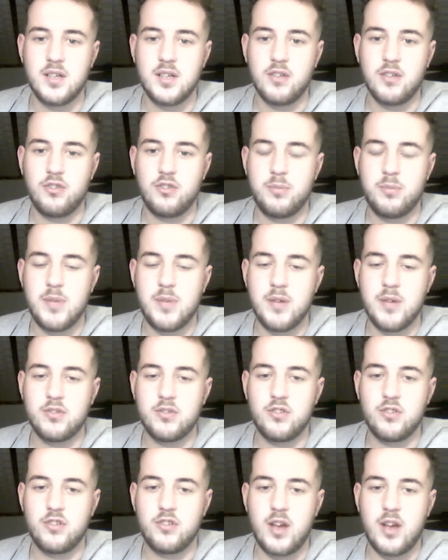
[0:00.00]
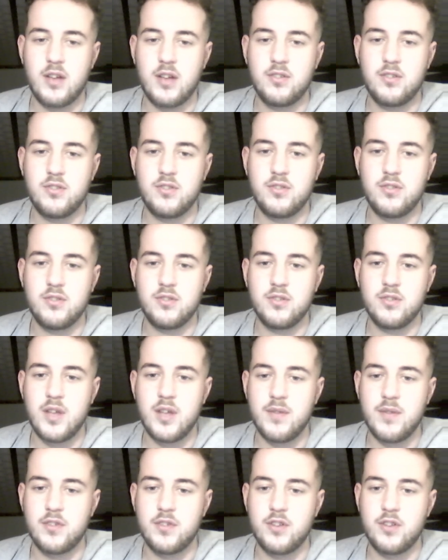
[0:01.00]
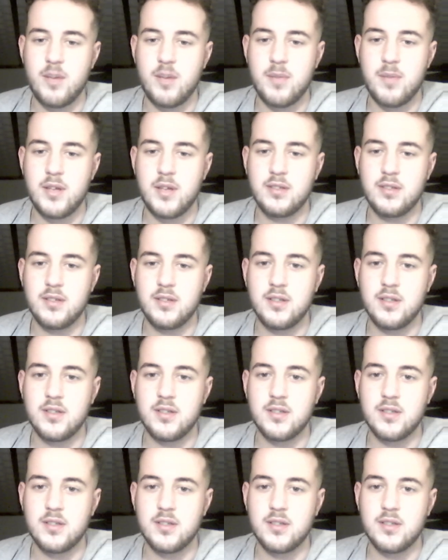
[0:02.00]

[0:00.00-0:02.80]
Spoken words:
Should be able to check. Have a checkmate here.